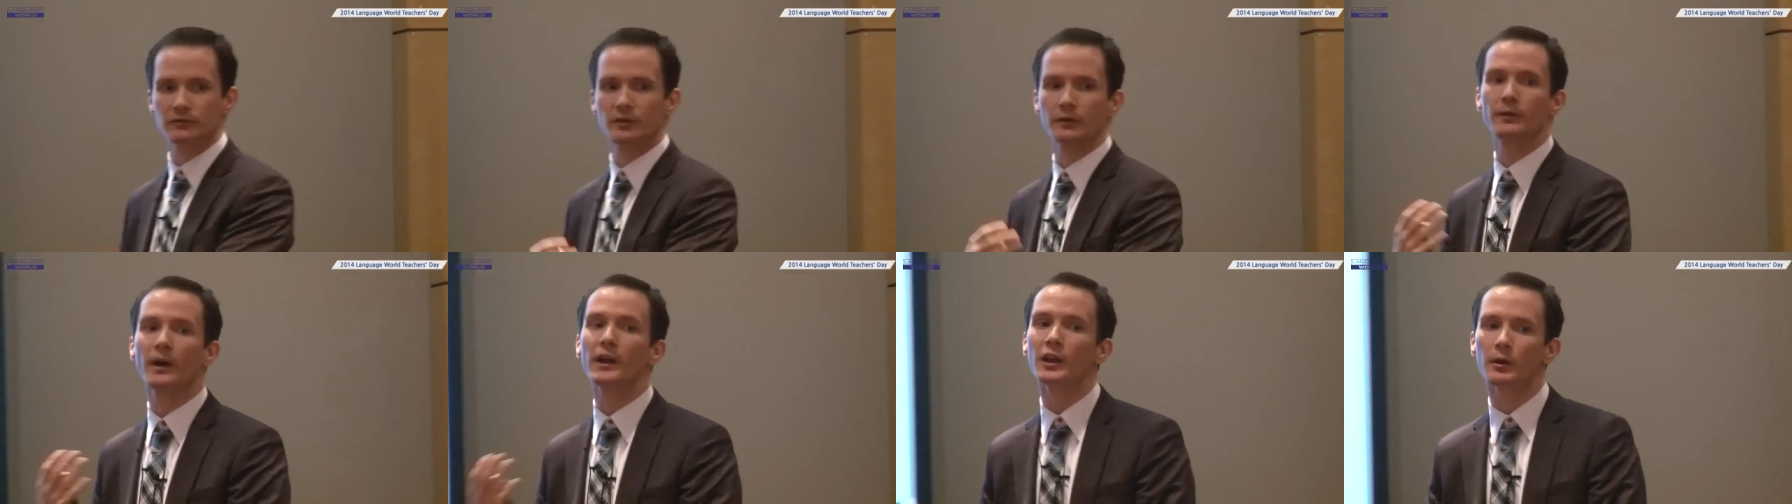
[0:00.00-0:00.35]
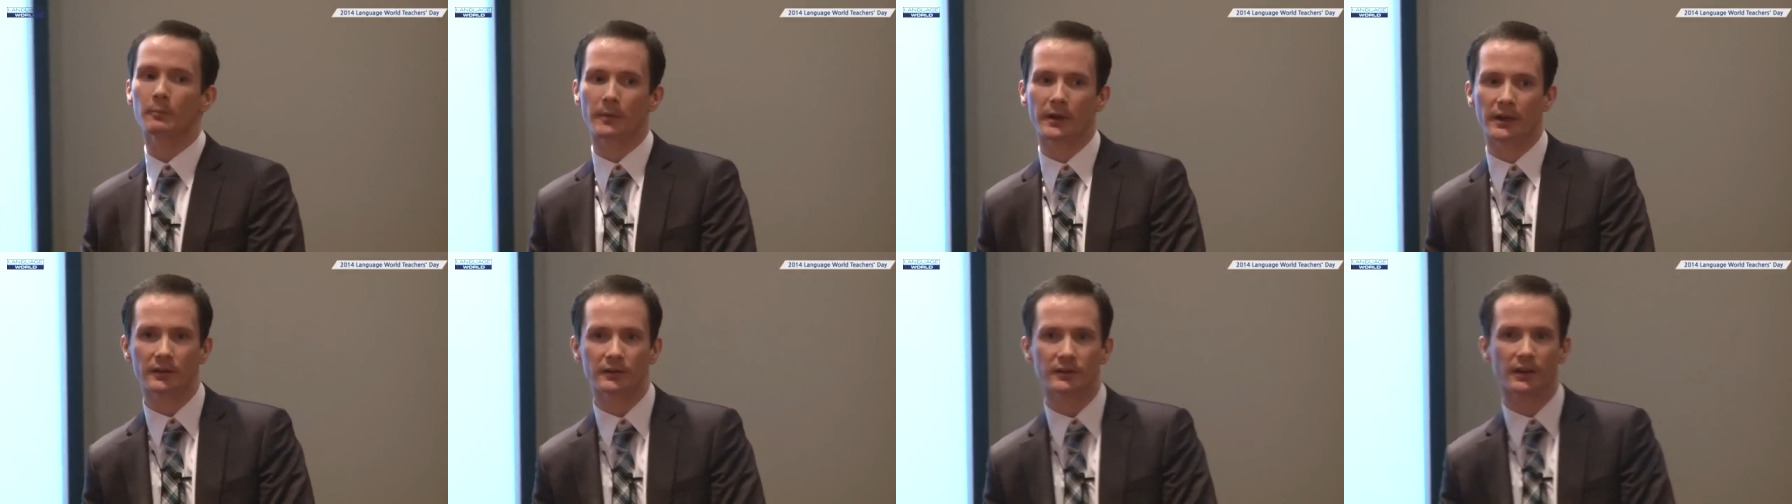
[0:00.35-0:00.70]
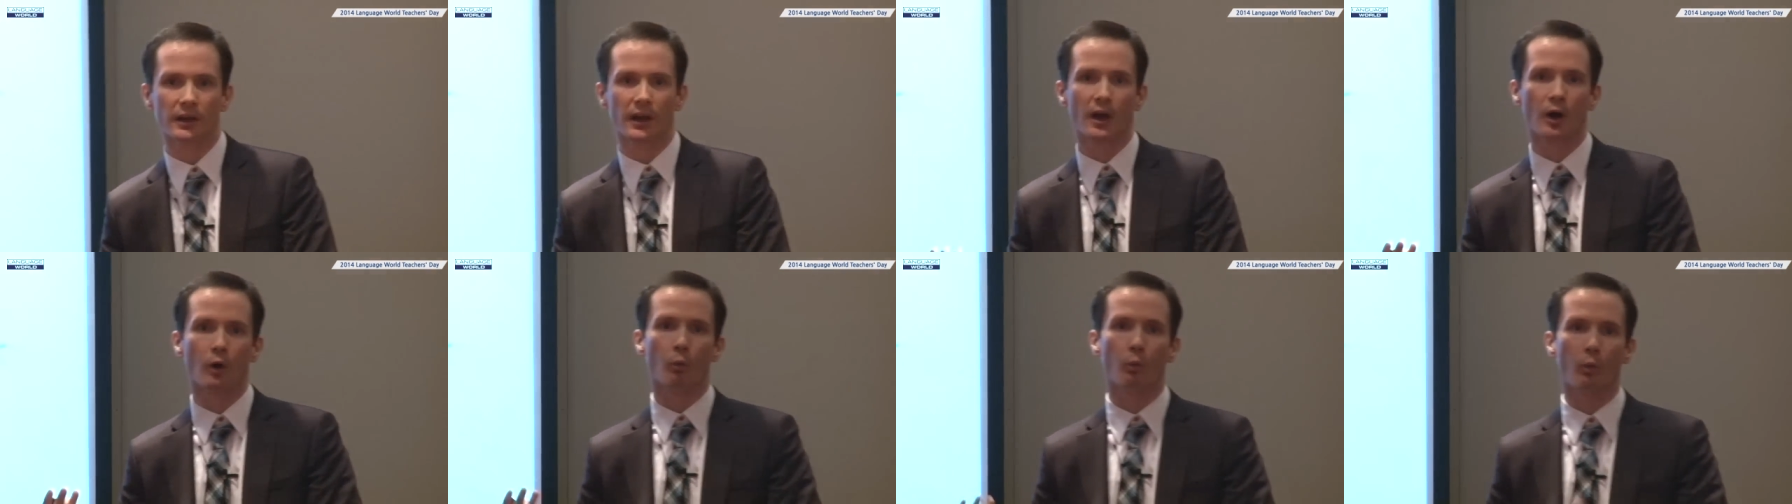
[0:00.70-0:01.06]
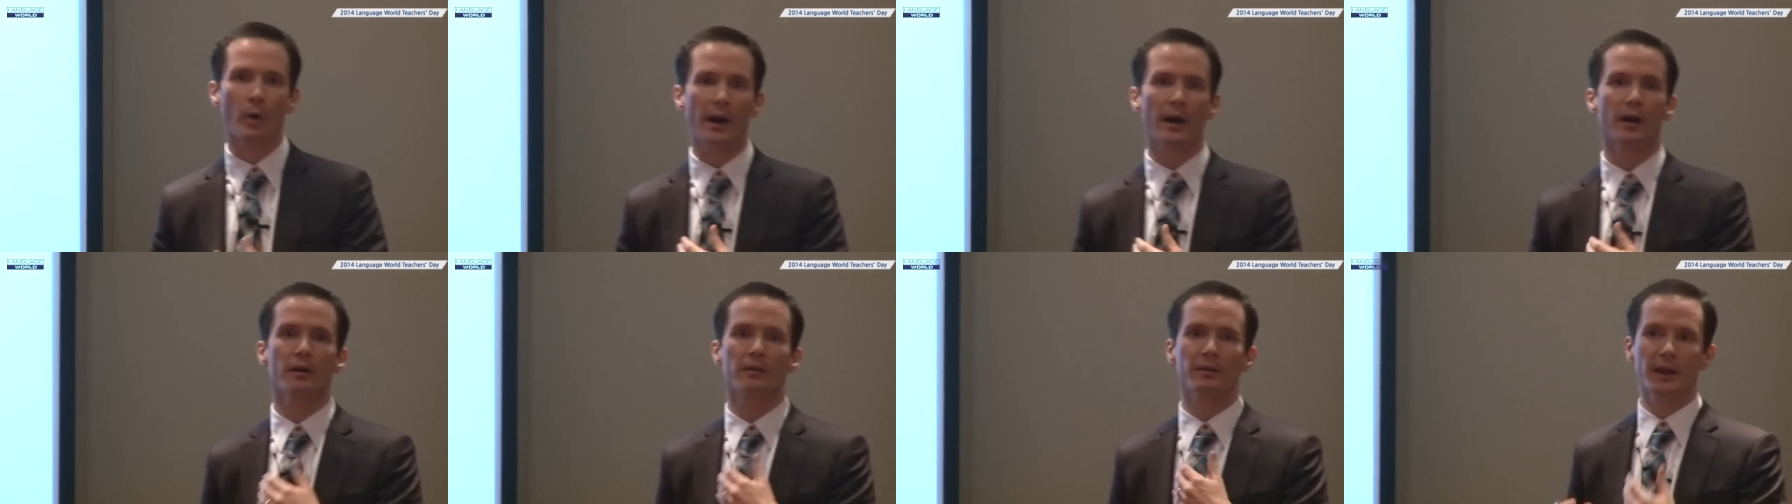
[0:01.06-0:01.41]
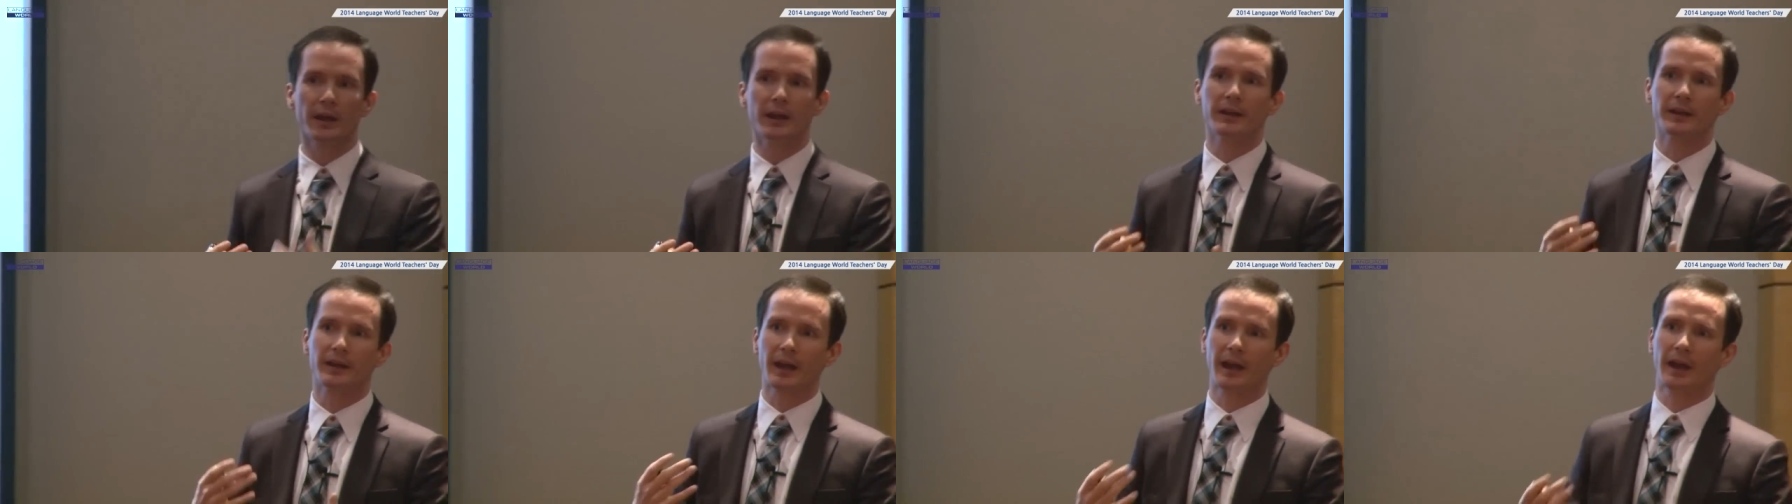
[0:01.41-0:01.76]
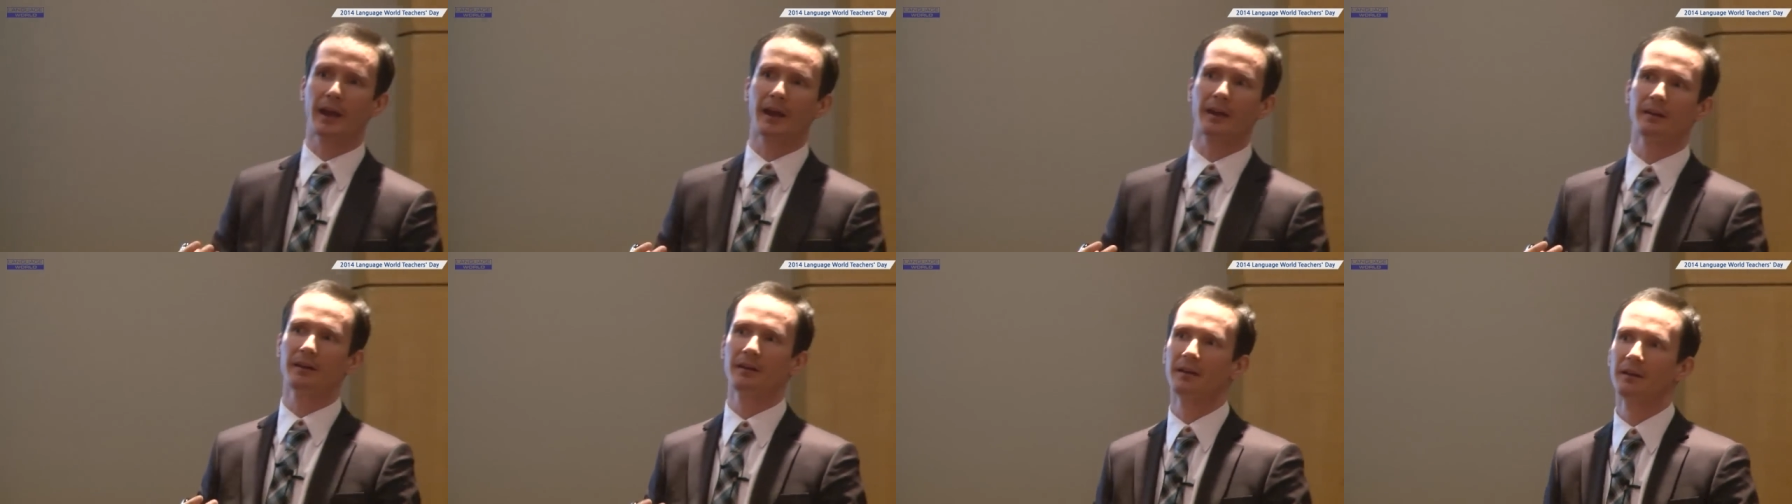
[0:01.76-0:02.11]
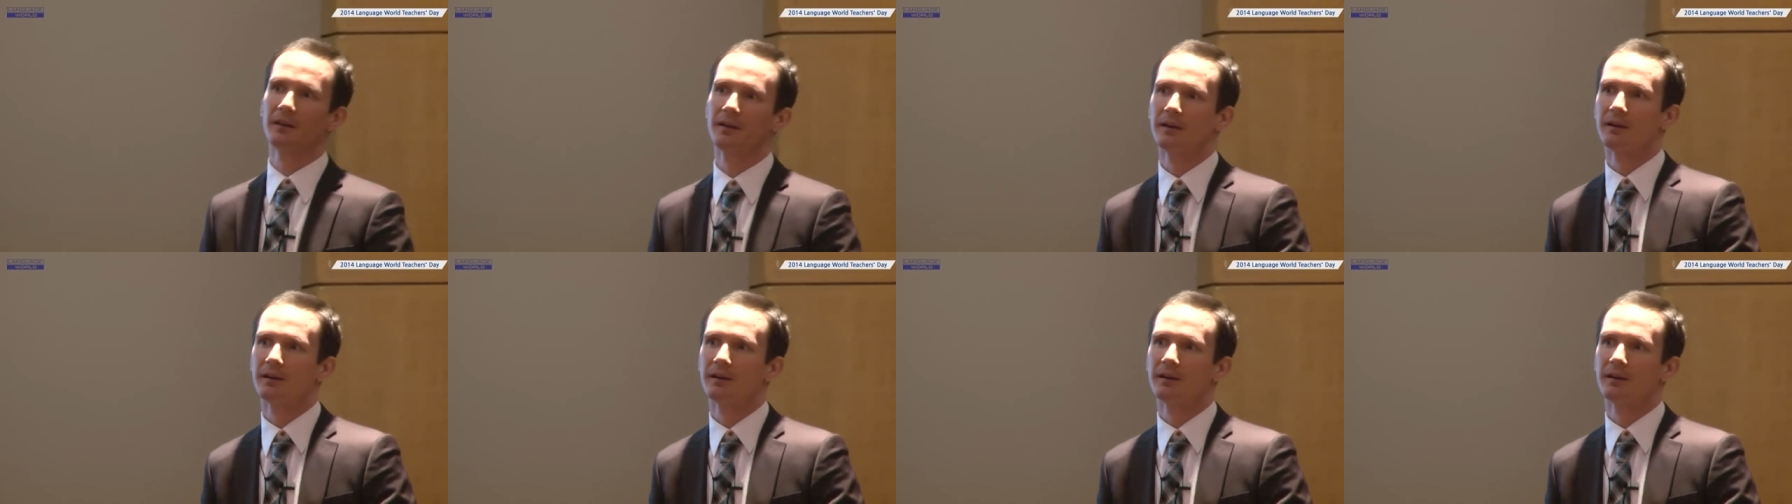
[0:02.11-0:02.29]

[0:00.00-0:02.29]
development where they can